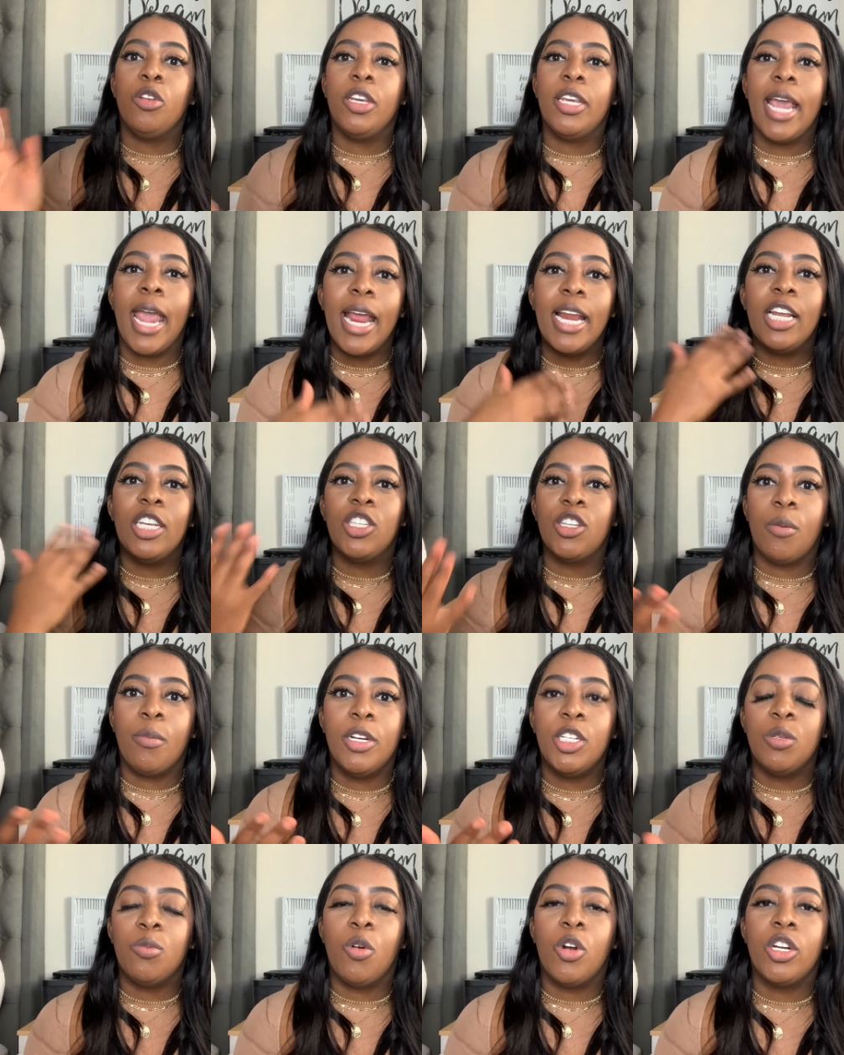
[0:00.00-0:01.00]
gaining so
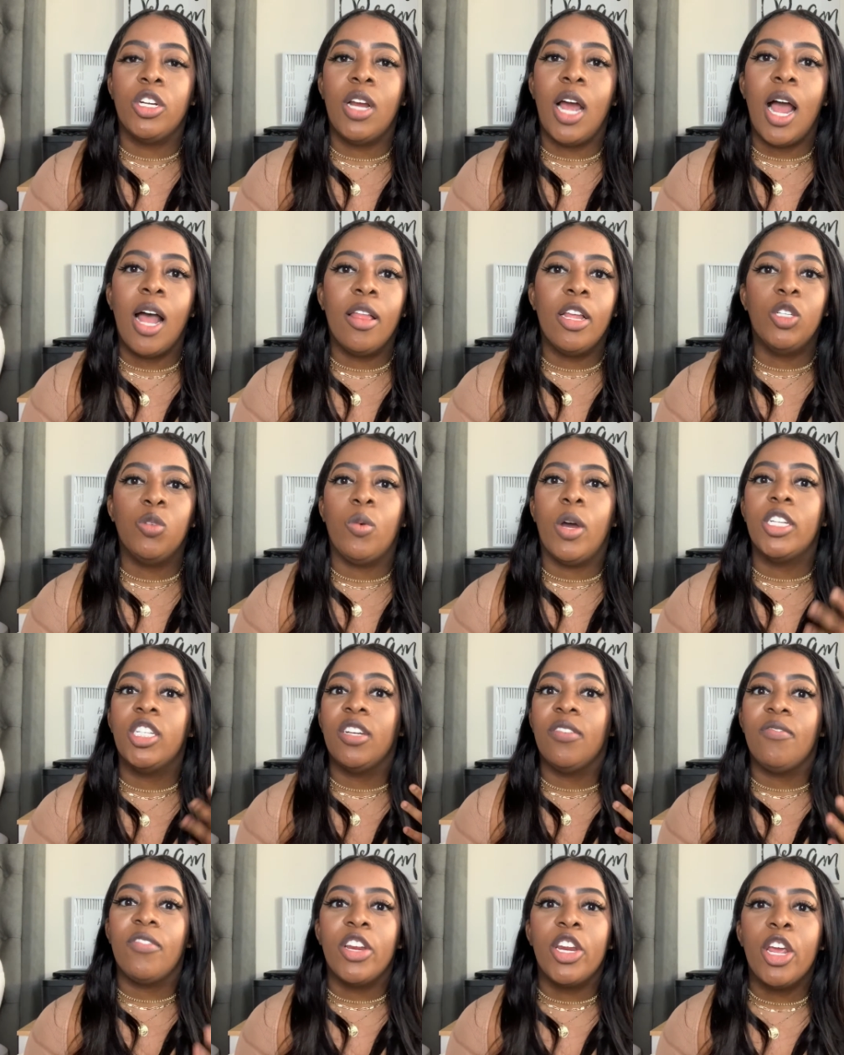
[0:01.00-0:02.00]
much more knowledge,
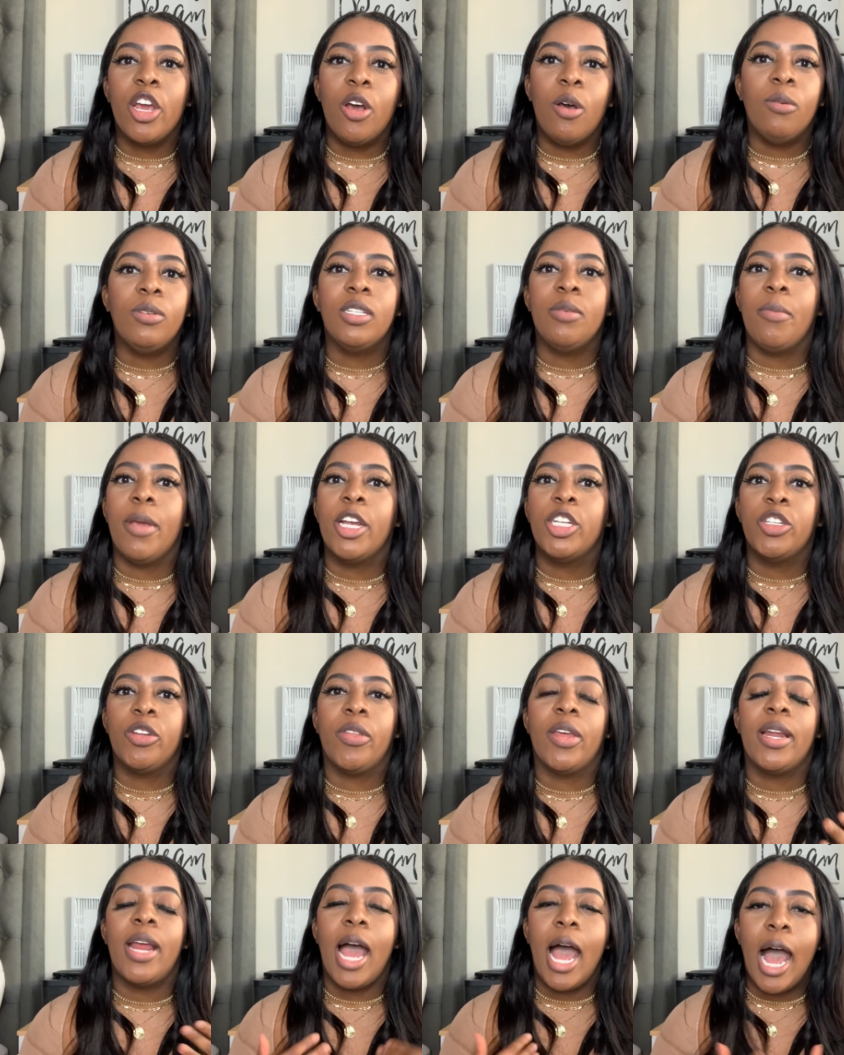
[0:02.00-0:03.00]
watching videos, and make sure
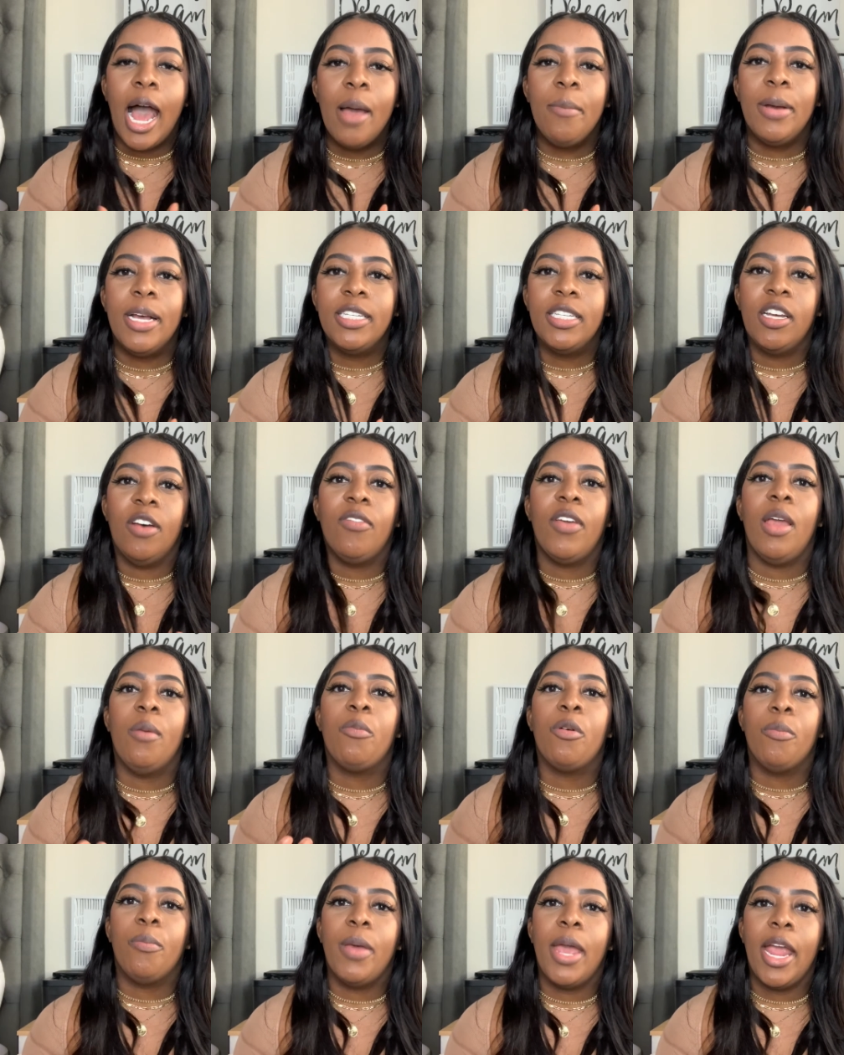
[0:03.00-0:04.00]
that I myself am
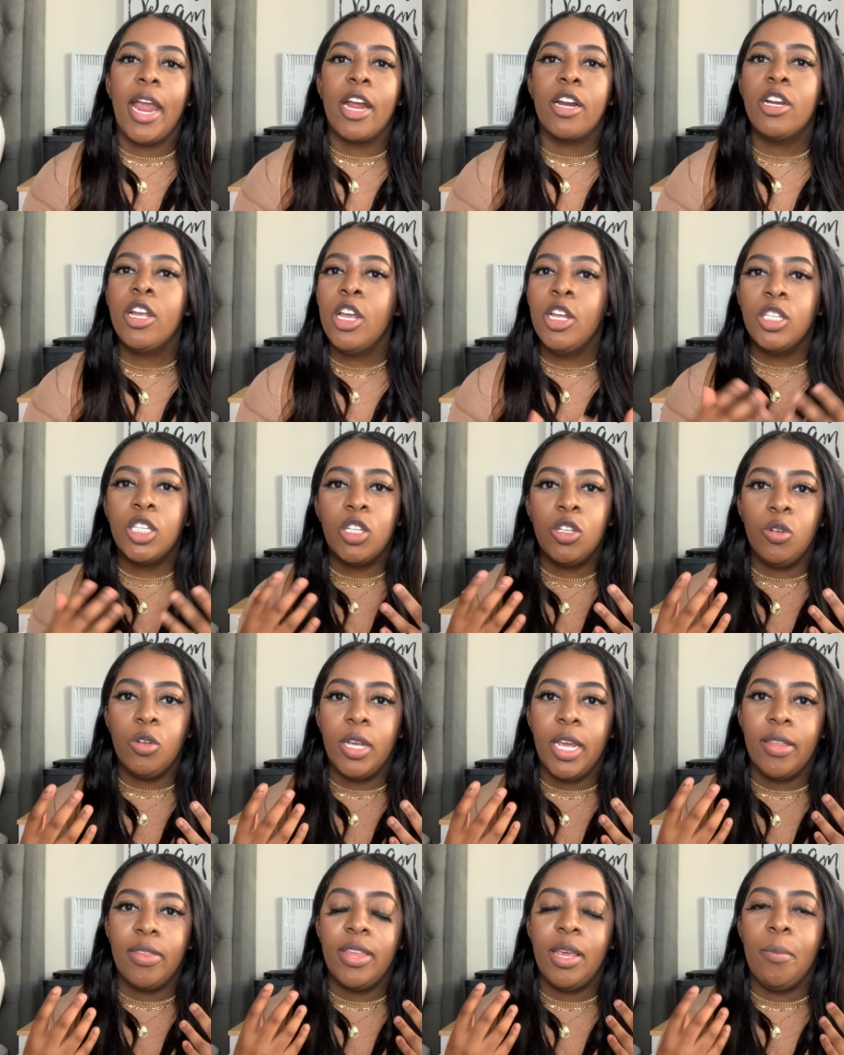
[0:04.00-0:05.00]
prepared to
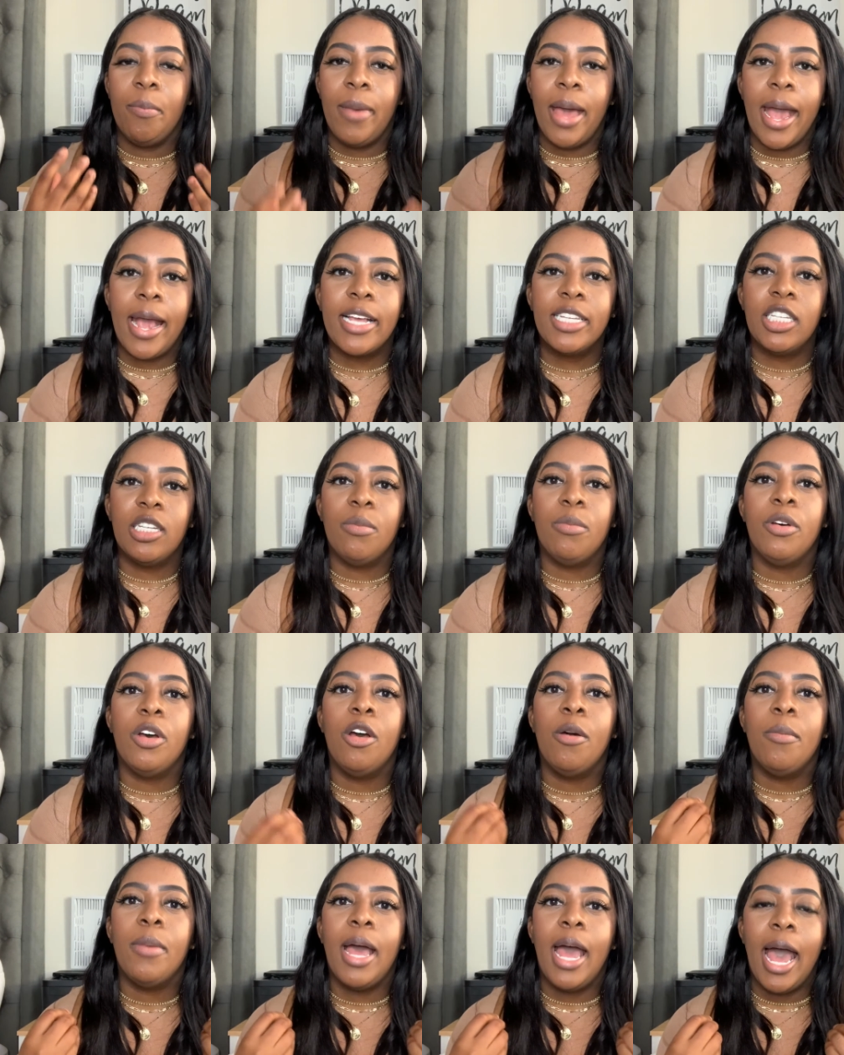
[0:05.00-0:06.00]
get the
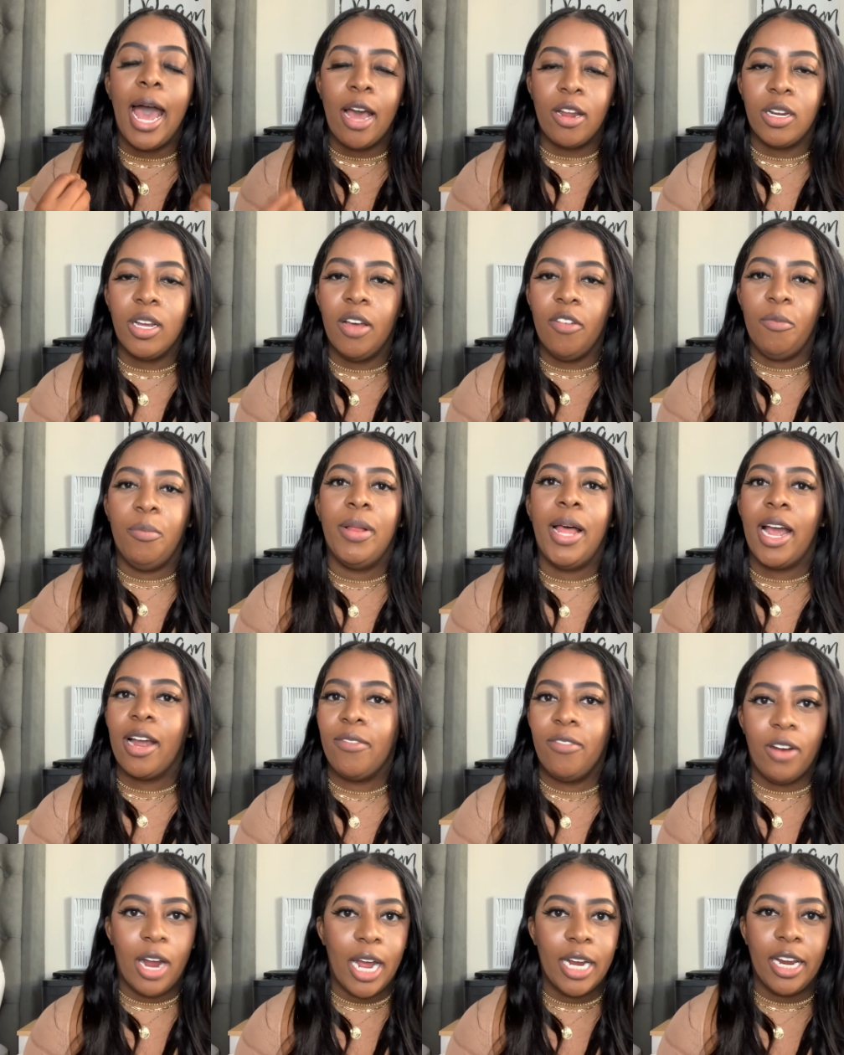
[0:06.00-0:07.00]
maximum out of Black
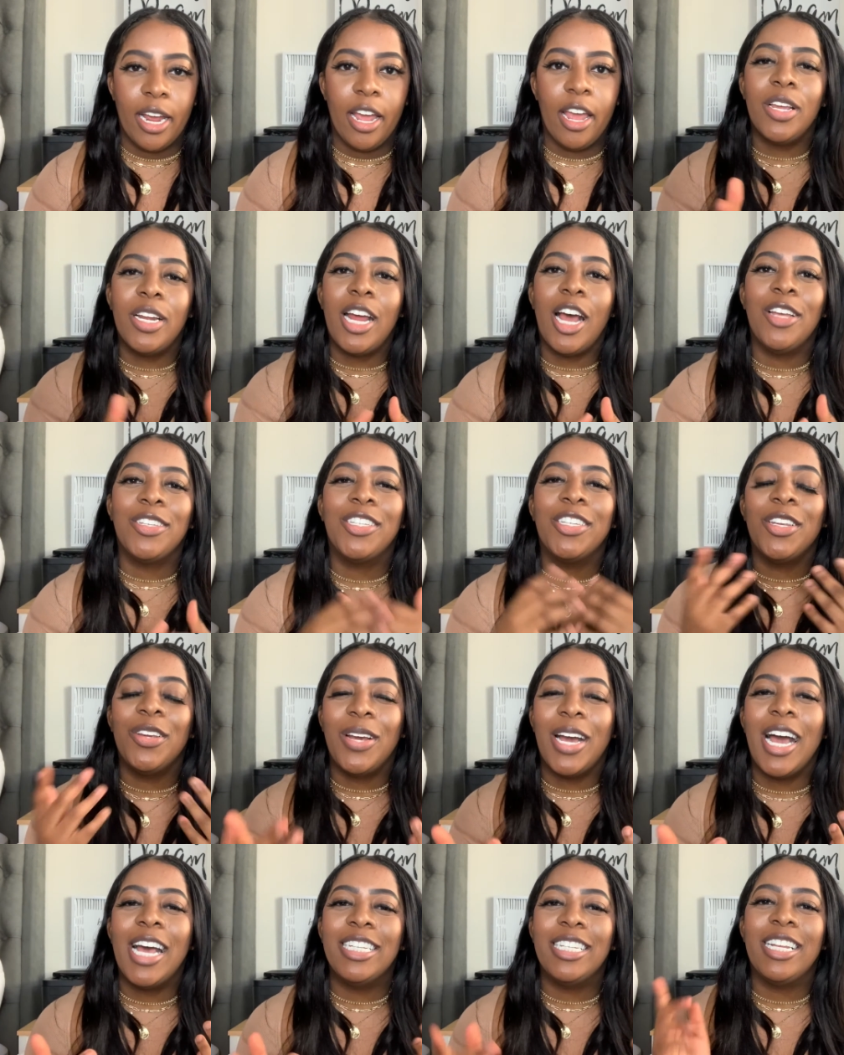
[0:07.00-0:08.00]
Friday. And I'll see you
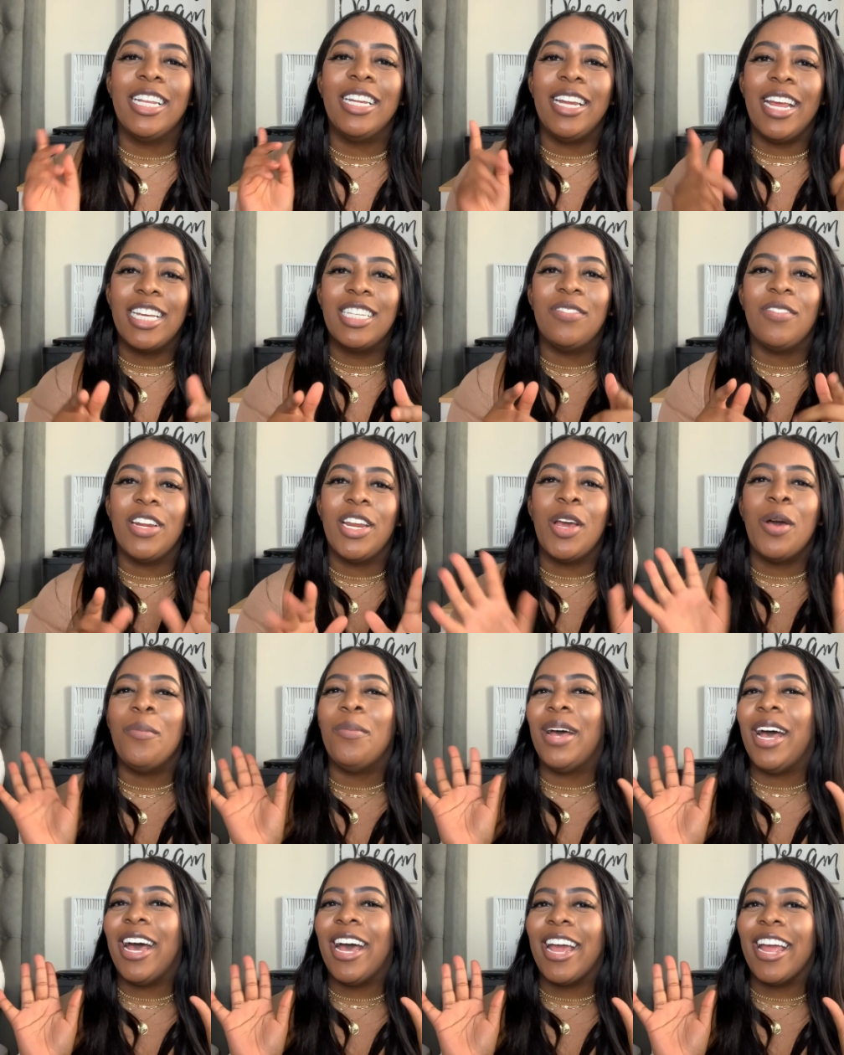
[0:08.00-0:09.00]
guys in the next video.
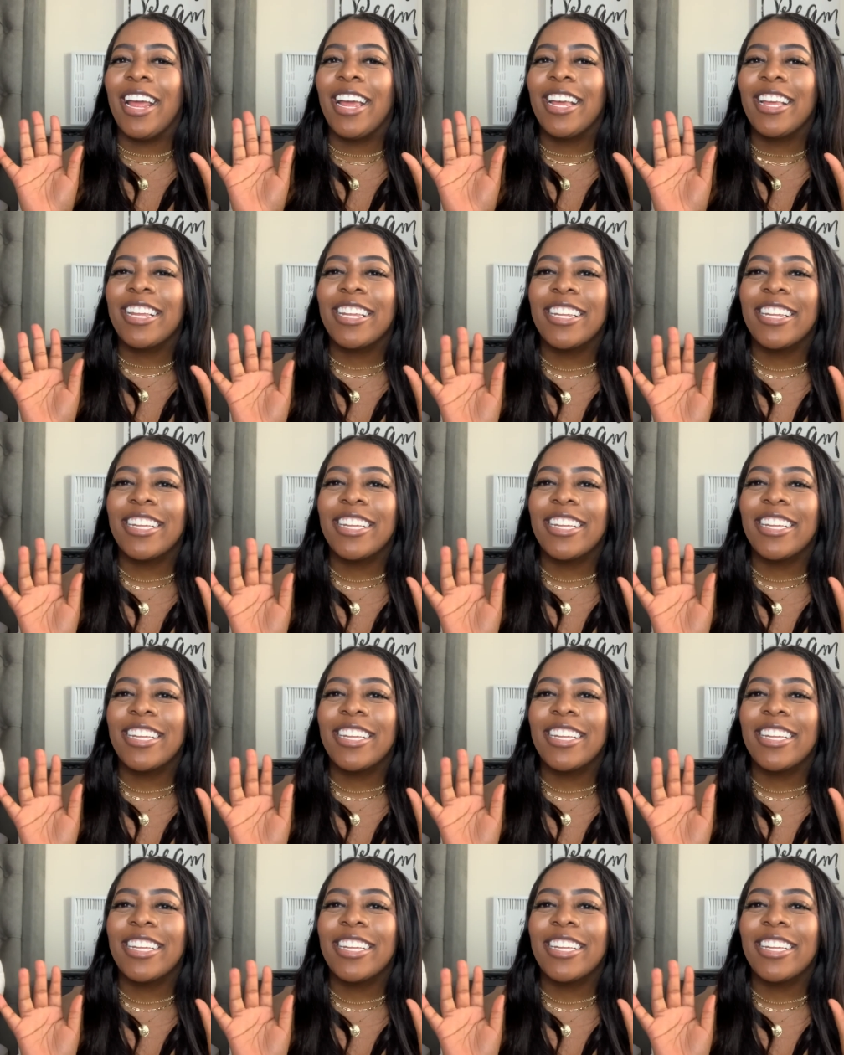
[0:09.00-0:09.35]
Bye.